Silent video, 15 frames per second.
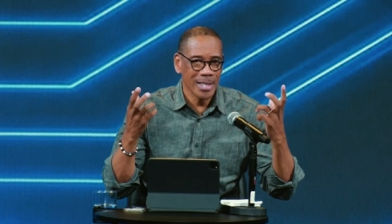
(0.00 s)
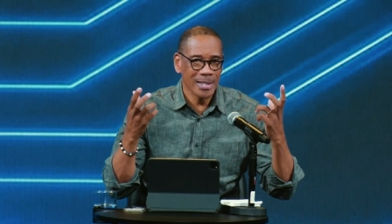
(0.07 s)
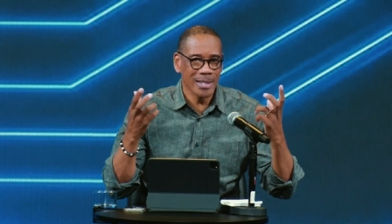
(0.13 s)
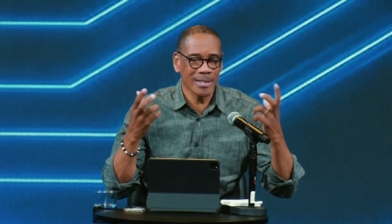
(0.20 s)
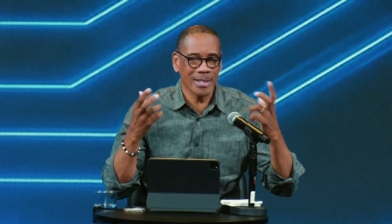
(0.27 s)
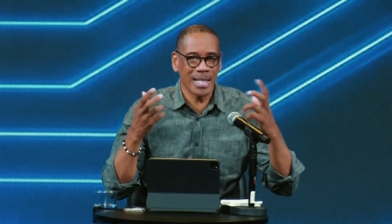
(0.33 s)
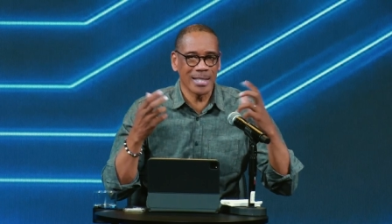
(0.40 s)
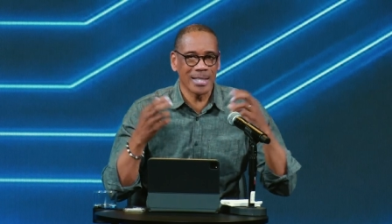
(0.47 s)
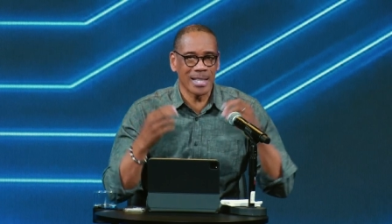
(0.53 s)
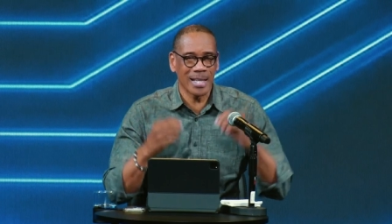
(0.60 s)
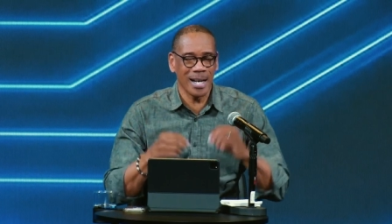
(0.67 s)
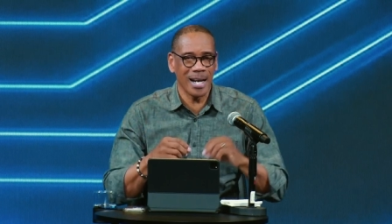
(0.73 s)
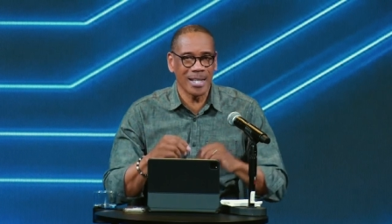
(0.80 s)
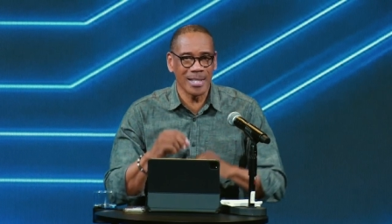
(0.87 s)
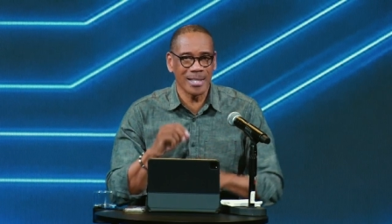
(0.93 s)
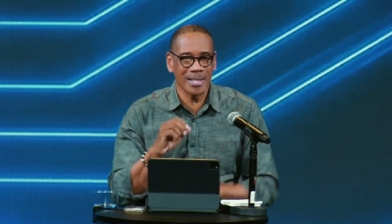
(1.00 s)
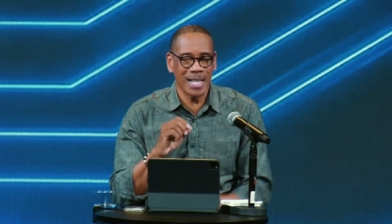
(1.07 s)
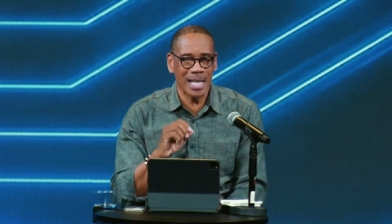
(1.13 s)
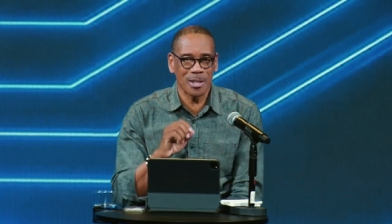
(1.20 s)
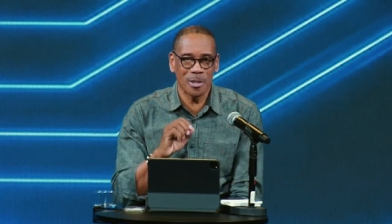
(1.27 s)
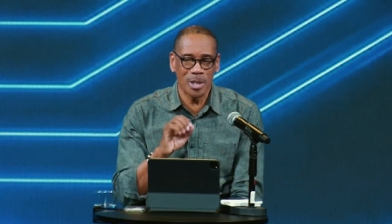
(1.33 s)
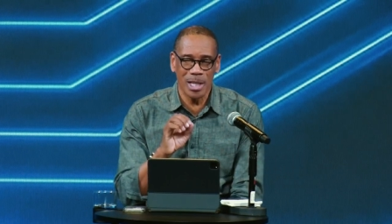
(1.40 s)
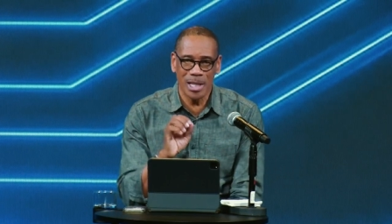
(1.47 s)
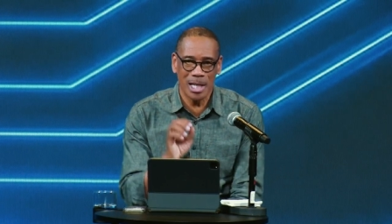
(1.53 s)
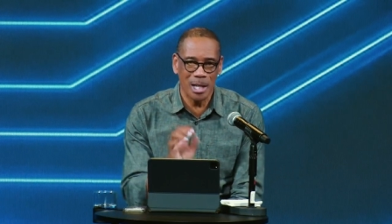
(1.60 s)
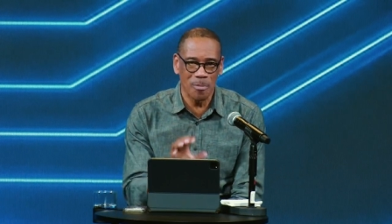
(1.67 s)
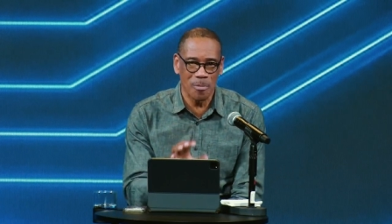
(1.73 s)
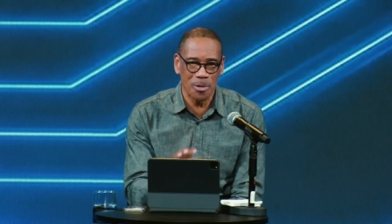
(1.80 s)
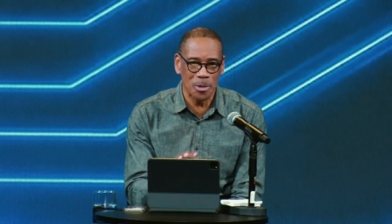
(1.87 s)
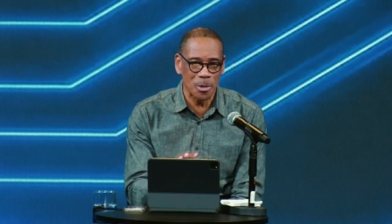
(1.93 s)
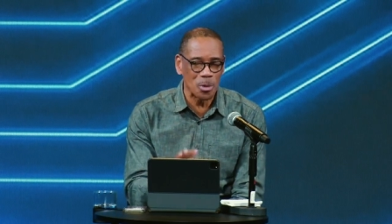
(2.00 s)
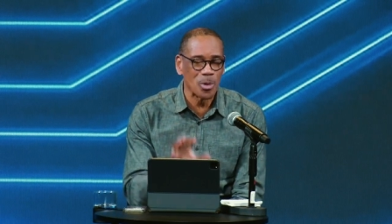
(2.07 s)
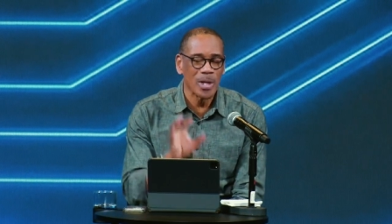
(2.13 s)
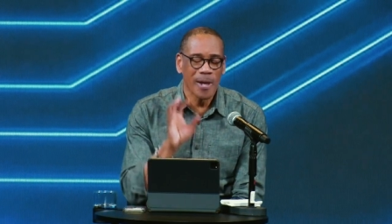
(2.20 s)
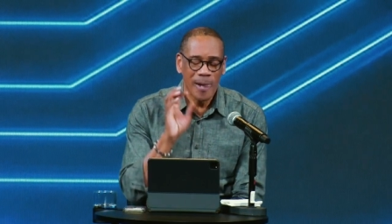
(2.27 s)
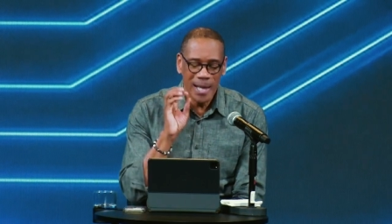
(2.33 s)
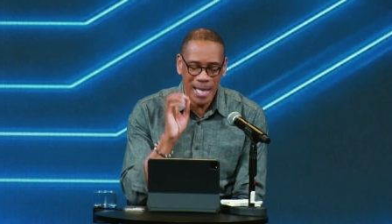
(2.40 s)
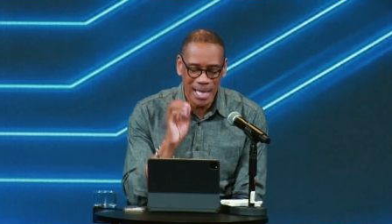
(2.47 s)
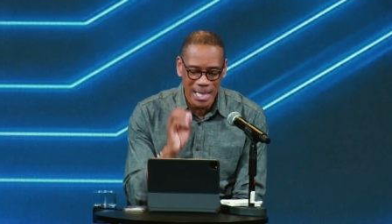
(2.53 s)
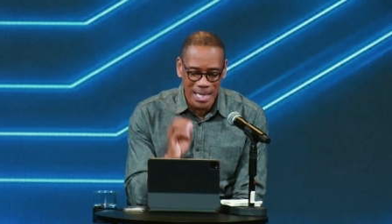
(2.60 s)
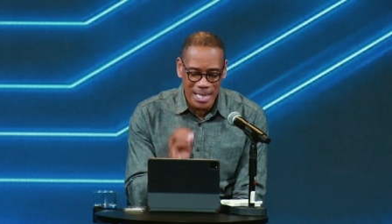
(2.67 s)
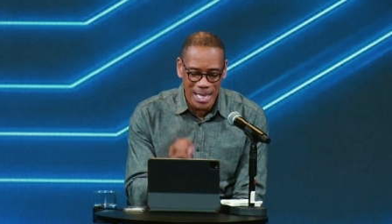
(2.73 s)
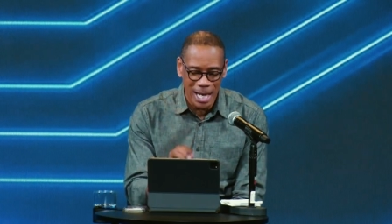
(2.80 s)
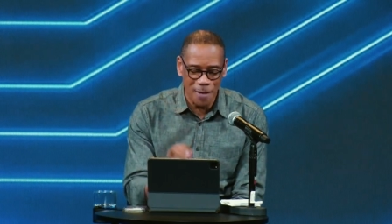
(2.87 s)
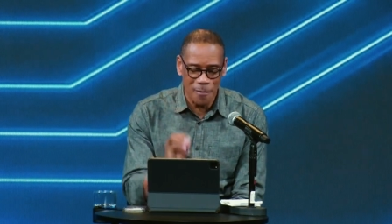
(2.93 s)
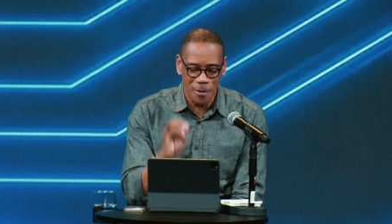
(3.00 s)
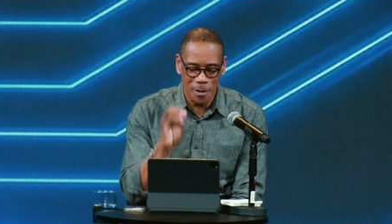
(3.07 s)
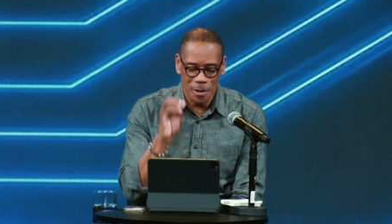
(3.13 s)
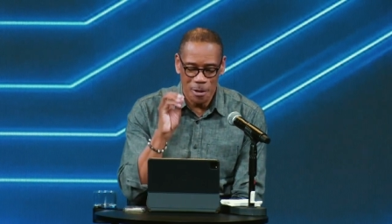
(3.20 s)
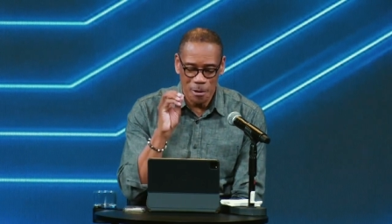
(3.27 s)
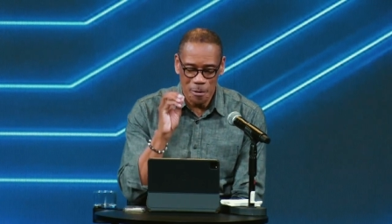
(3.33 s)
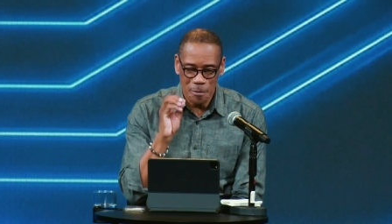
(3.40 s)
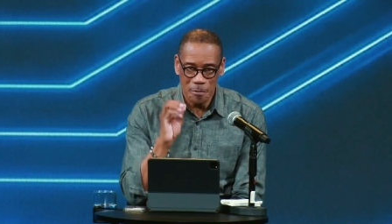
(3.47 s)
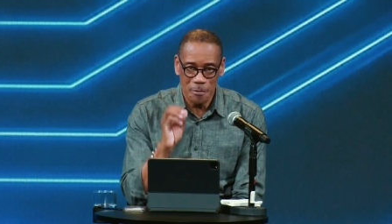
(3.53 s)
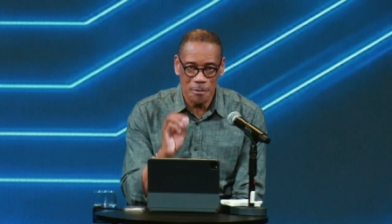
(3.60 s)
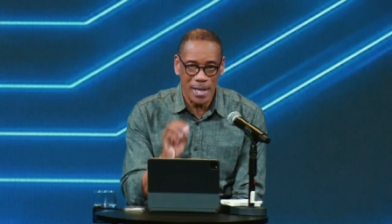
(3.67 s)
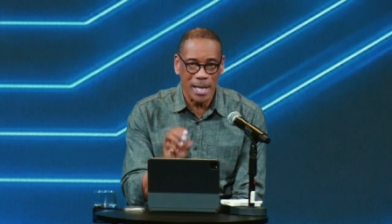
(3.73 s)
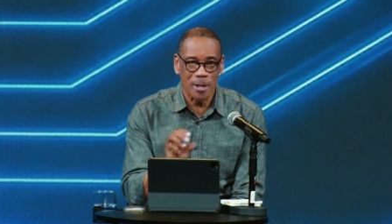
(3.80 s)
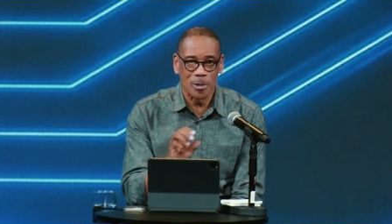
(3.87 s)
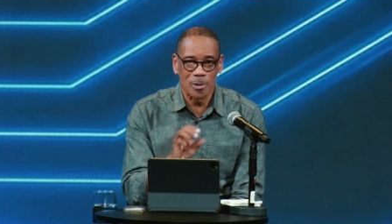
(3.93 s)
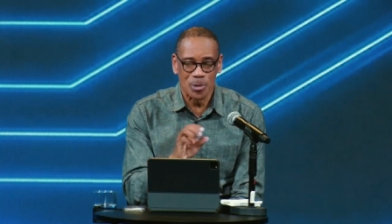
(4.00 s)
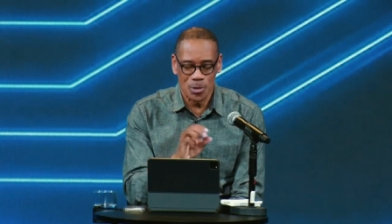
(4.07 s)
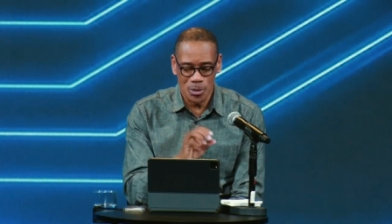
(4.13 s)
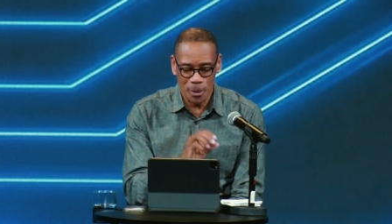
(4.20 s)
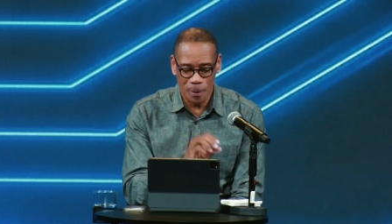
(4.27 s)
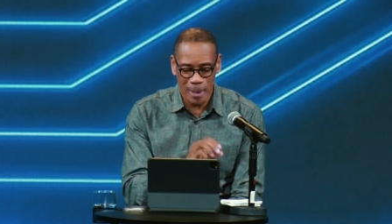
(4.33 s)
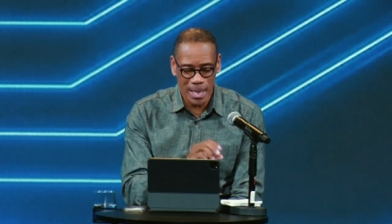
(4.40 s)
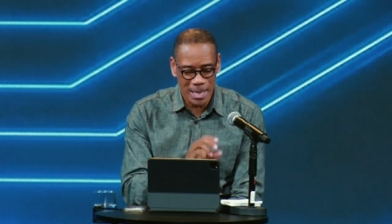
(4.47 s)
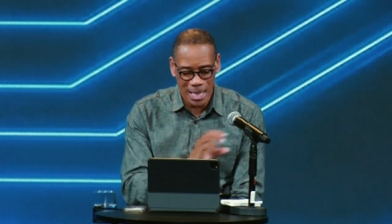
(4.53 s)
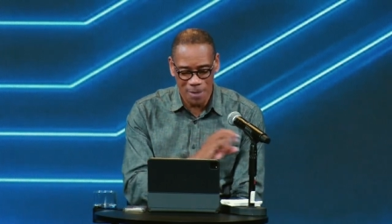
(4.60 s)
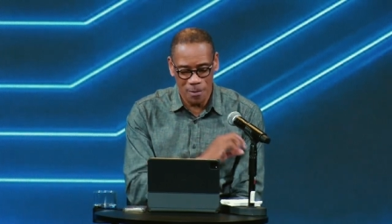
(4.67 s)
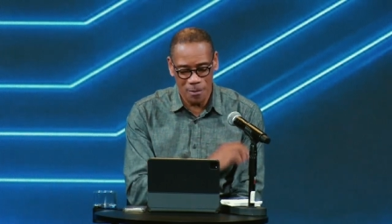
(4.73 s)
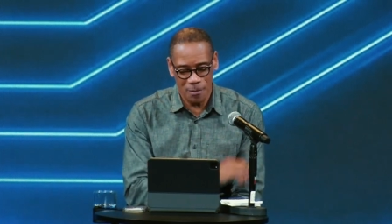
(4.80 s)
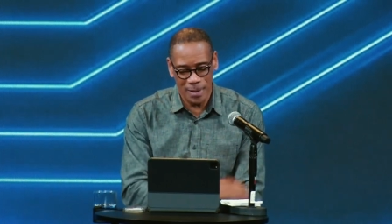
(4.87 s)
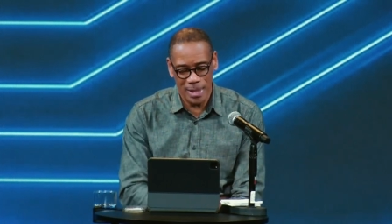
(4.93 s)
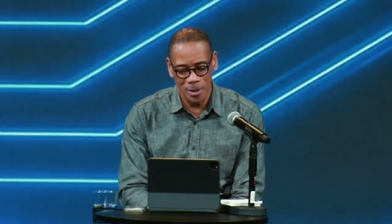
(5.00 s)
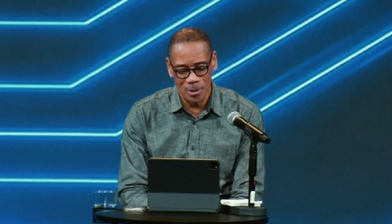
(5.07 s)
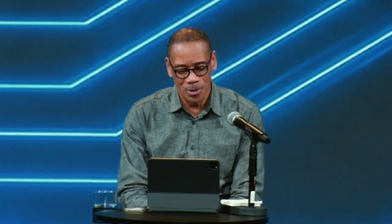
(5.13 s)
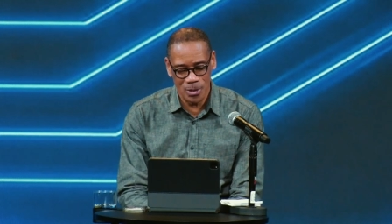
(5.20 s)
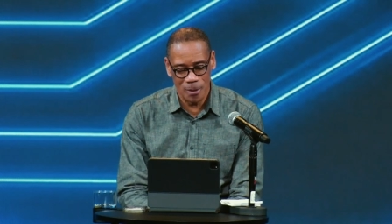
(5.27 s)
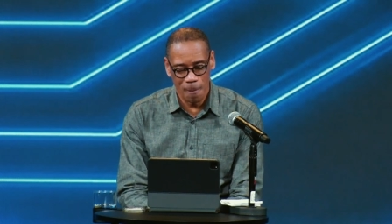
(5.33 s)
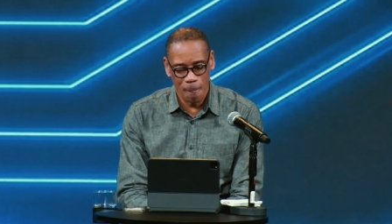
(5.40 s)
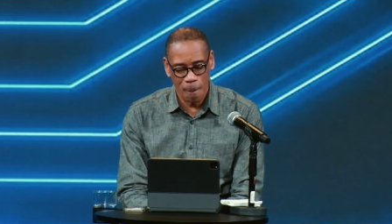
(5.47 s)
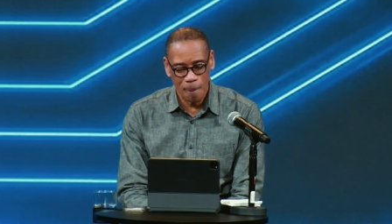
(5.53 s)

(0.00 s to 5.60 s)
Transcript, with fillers: that says God is not going to come through. He never fails. He never fails.